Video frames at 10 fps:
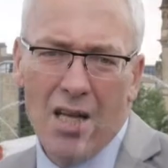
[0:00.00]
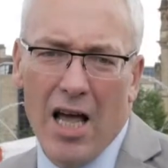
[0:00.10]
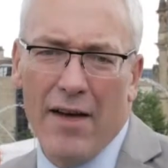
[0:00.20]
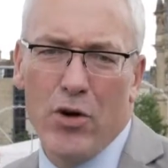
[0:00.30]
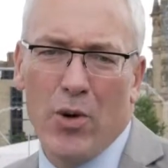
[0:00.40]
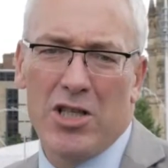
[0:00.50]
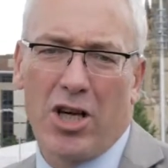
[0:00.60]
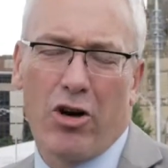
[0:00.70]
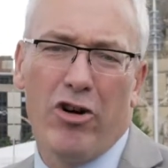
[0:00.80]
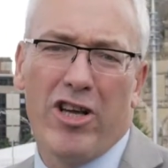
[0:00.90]
If you want a
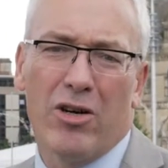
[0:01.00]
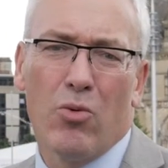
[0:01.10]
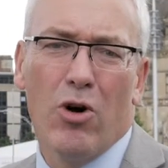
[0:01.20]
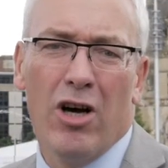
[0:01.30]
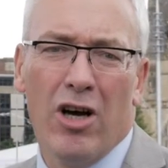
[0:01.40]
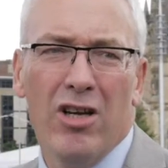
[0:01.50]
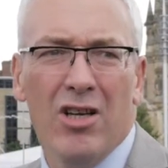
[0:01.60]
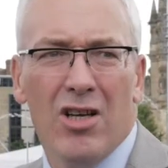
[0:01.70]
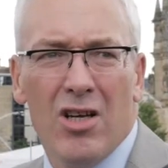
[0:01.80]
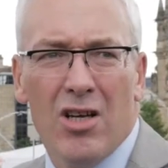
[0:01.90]
career where
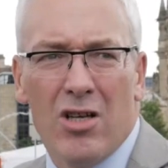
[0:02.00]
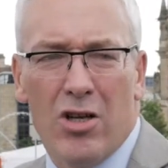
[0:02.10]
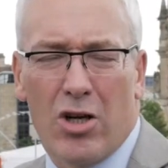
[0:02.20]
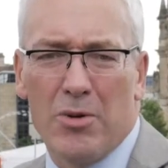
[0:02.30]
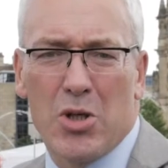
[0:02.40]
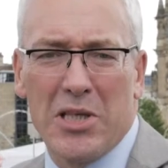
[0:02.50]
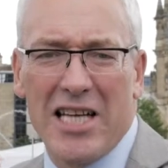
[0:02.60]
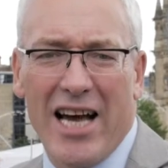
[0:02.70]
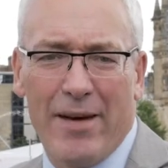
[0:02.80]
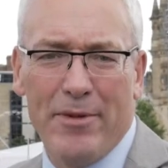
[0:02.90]
you come to a
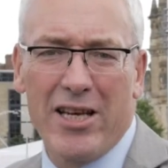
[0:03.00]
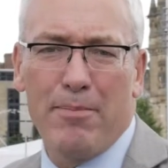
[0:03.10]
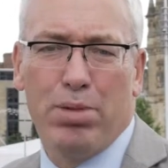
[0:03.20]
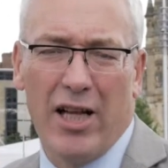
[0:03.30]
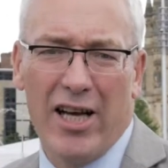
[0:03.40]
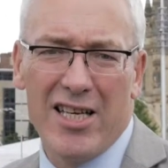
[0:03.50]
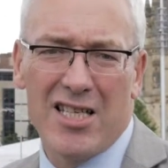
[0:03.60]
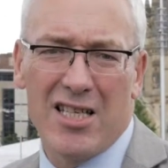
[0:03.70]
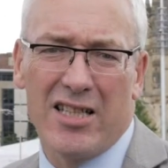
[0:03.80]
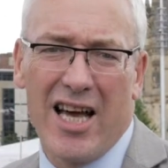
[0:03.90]
dynamic place,
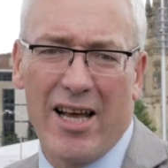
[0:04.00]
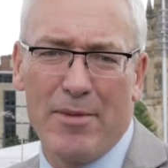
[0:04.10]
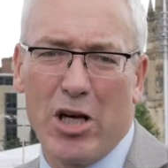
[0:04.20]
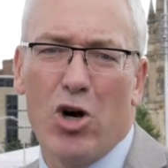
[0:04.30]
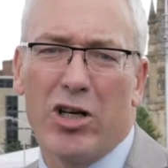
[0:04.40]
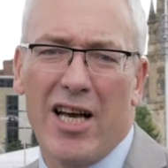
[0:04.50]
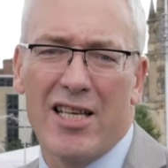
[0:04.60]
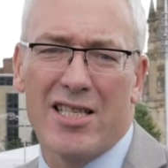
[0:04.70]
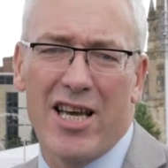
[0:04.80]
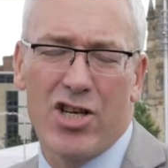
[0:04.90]
a dynamic
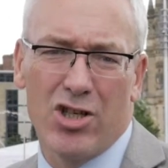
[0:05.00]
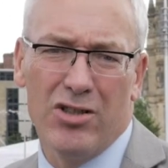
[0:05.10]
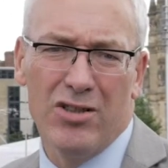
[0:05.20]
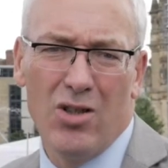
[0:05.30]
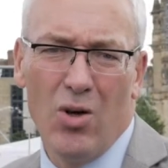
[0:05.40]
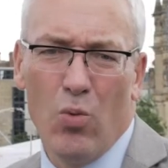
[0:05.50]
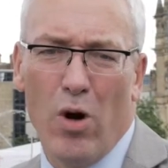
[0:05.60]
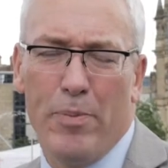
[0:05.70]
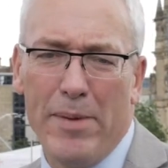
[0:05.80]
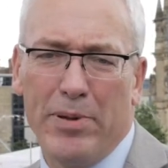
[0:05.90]
organisation, where
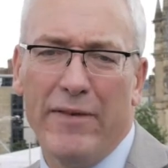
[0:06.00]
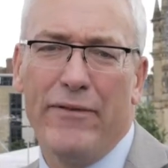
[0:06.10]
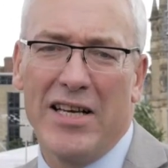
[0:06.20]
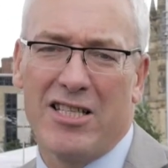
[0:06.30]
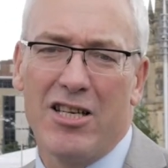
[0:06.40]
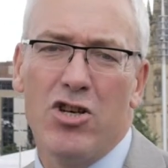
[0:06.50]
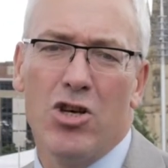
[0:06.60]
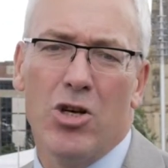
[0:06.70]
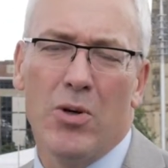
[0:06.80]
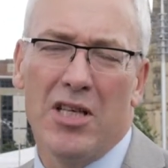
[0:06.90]
people invest in
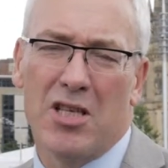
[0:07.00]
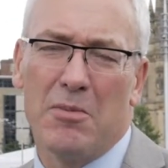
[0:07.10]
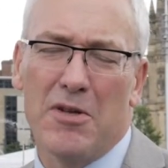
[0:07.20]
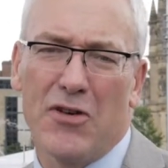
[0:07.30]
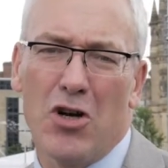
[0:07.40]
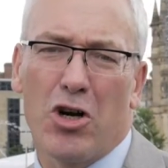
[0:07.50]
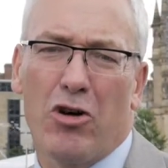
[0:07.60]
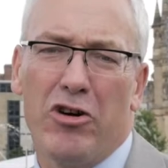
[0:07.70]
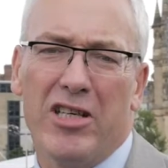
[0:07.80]
you in terms of your career